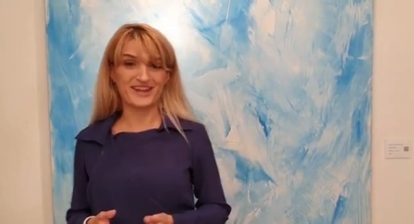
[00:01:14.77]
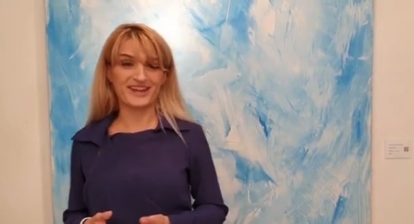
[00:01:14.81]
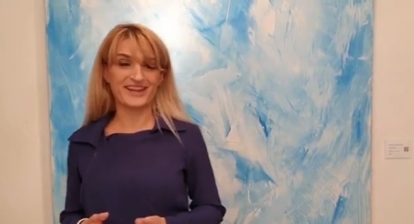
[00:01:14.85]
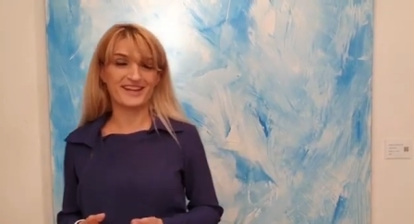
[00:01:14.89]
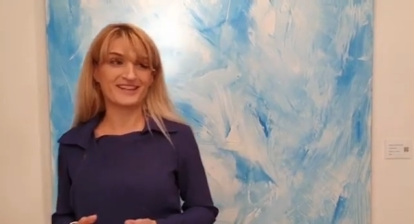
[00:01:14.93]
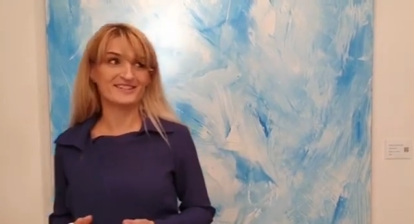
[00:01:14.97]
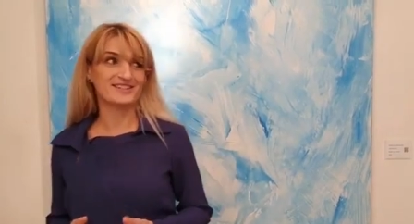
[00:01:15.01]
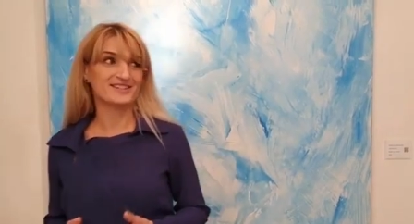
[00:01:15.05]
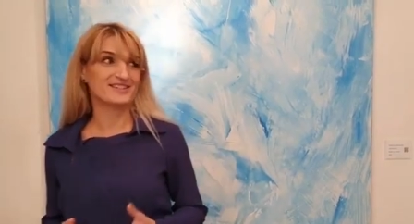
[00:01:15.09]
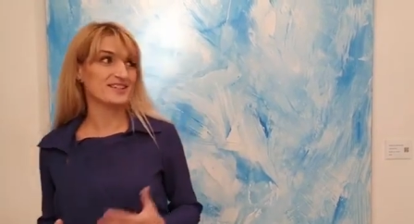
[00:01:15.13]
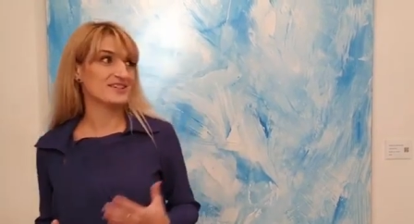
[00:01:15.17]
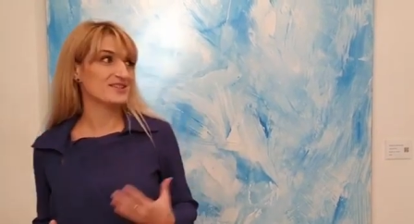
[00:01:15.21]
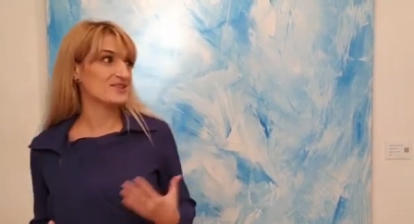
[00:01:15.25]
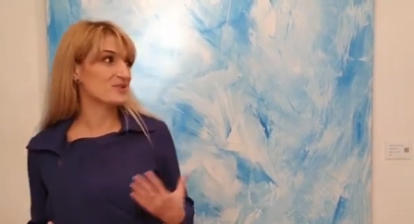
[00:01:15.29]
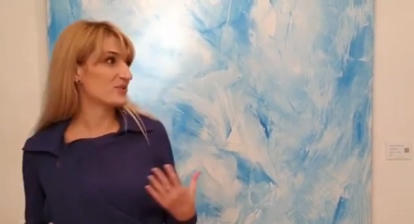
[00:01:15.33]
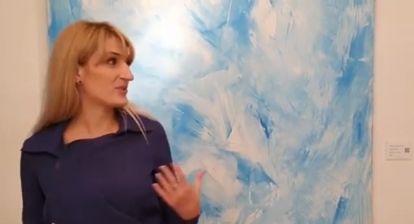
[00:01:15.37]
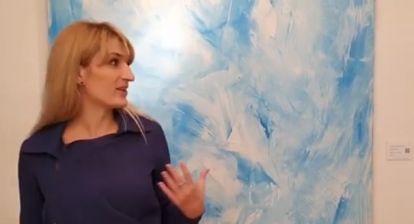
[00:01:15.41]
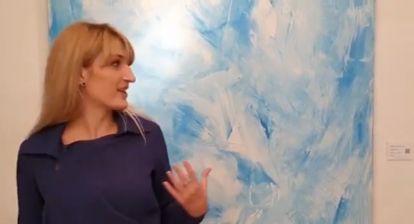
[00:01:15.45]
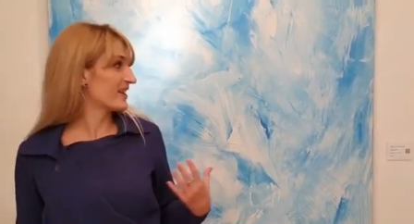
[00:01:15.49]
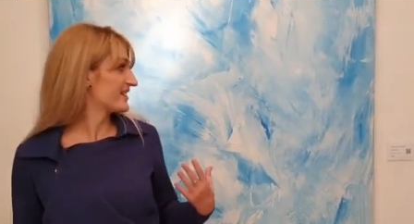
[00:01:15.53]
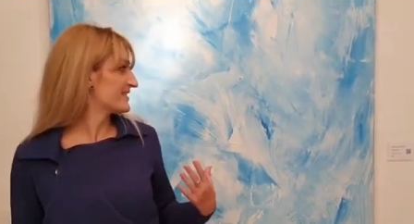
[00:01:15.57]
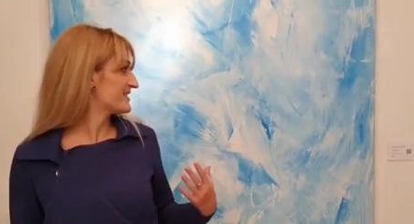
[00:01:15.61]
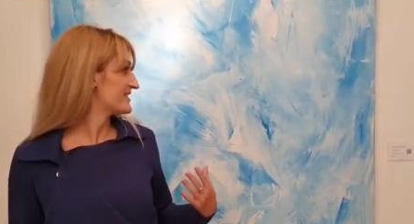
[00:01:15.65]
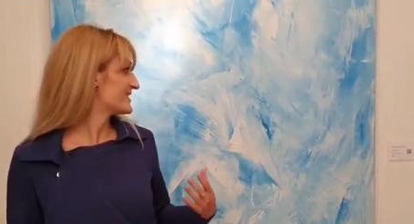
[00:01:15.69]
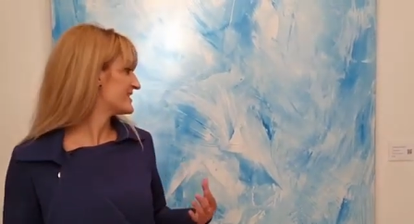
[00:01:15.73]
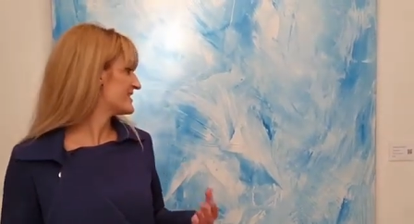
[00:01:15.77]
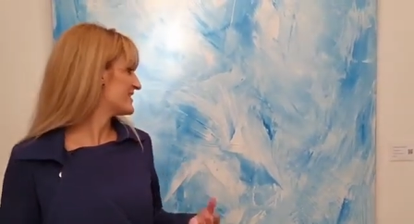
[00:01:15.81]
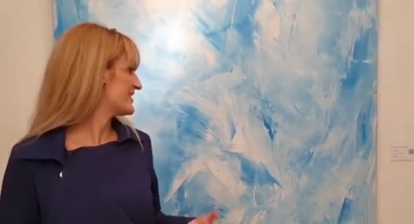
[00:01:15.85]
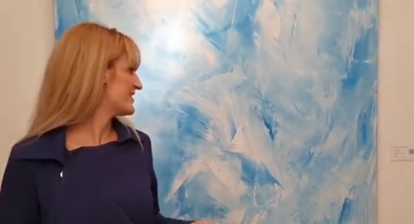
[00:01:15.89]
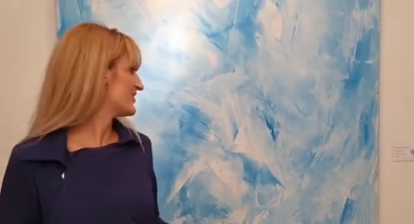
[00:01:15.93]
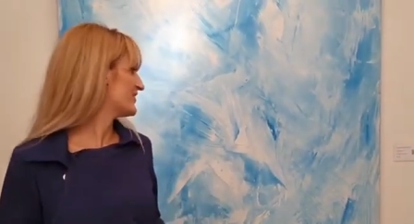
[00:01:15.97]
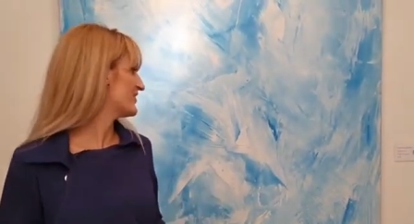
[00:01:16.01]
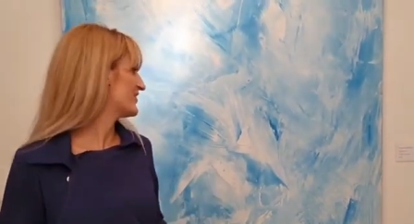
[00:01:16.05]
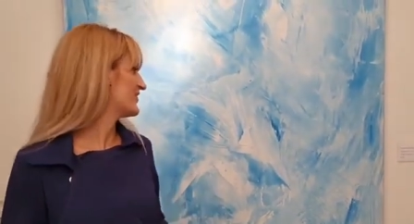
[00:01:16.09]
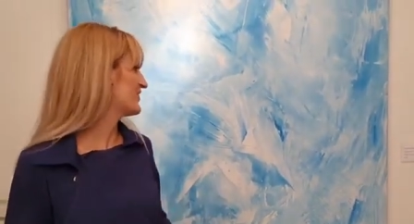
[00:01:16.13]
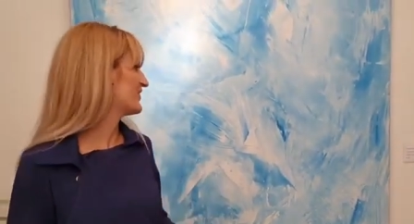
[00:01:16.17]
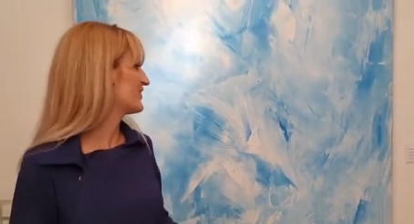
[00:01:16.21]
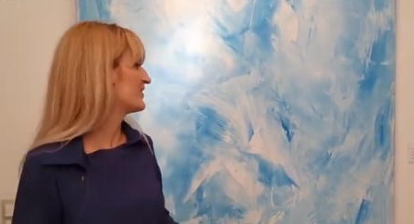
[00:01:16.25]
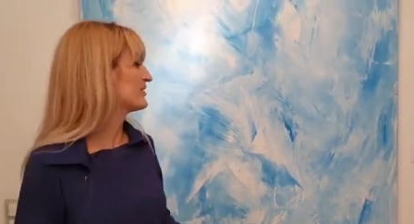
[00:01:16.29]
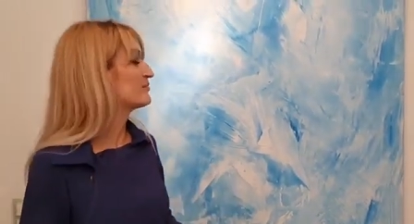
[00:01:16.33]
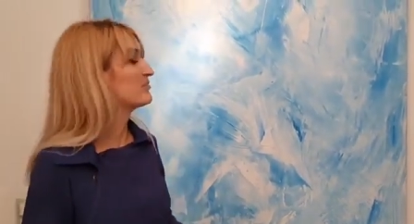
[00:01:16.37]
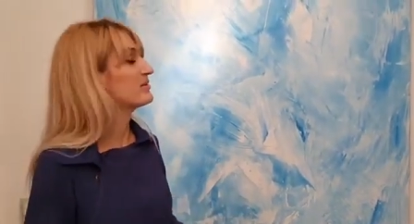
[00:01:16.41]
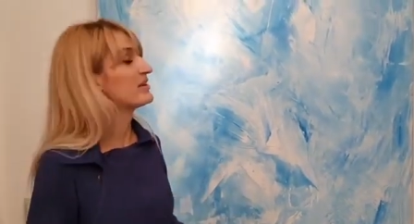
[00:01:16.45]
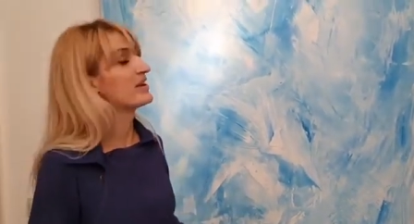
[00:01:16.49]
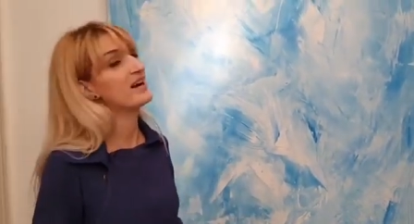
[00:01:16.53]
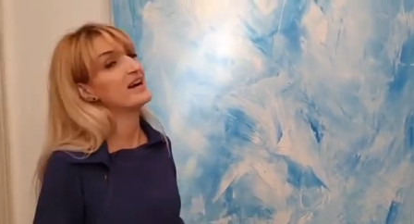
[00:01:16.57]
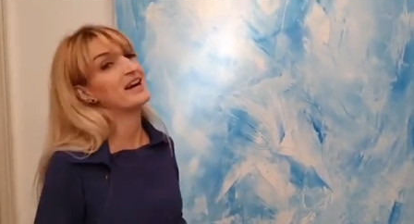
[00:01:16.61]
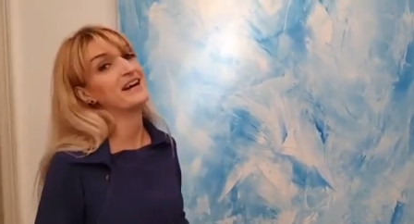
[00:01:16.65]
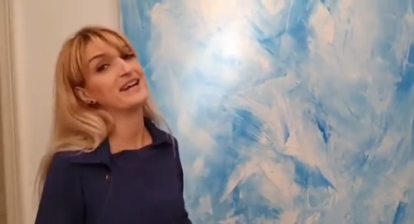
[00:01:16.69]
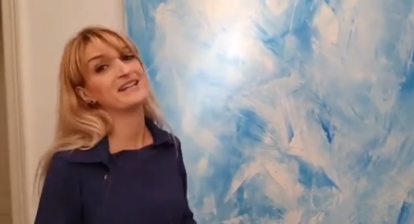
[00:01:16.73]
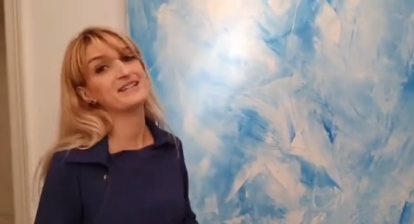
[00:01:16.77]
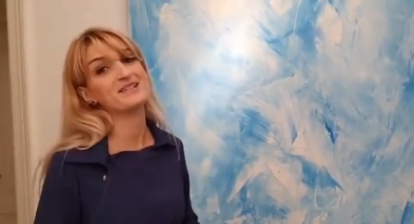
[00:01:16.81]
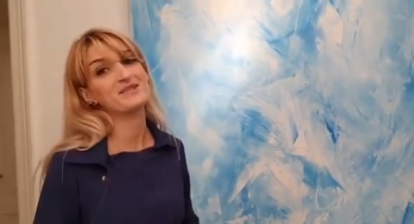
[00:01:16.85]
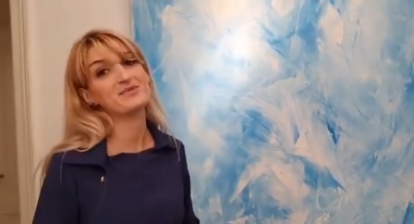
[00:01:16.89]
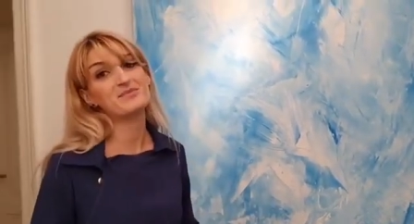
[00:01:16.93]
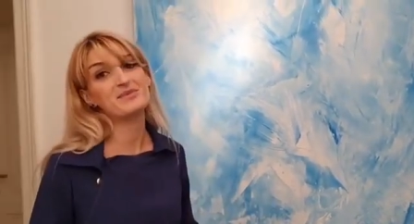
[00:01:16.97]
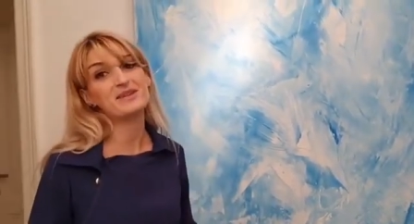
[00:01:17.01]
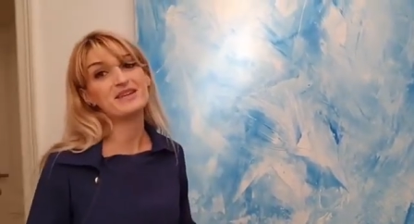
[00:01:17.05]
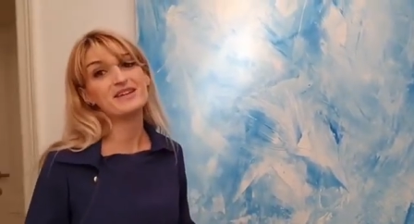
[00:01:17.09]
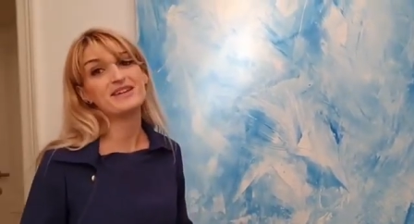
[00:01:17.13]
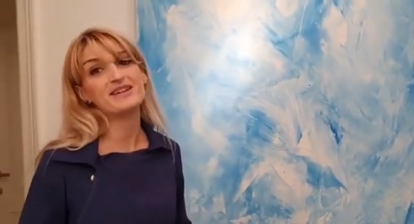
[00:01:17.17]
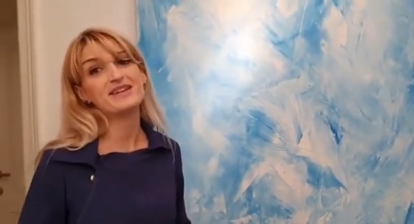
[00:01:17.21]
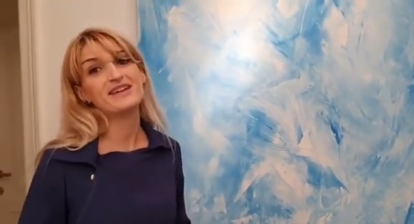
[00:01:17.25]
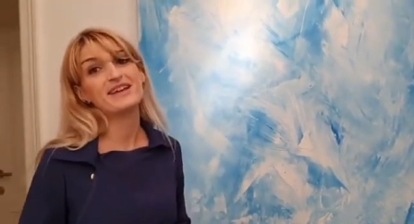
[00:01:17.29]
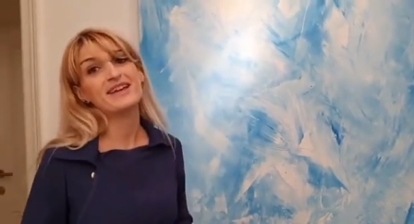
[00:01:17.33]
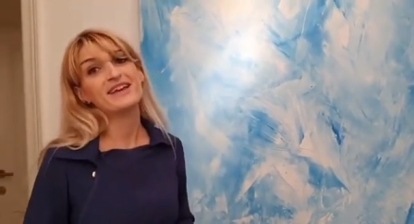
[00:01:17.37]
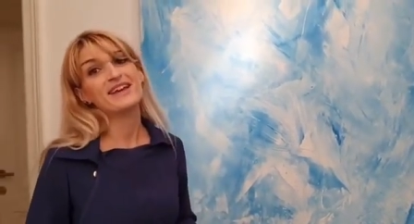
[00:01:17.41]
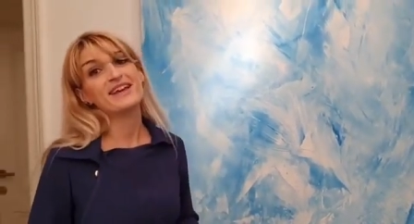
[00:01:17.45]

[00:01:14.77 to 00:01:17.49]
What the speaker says: And as you can see here behind me,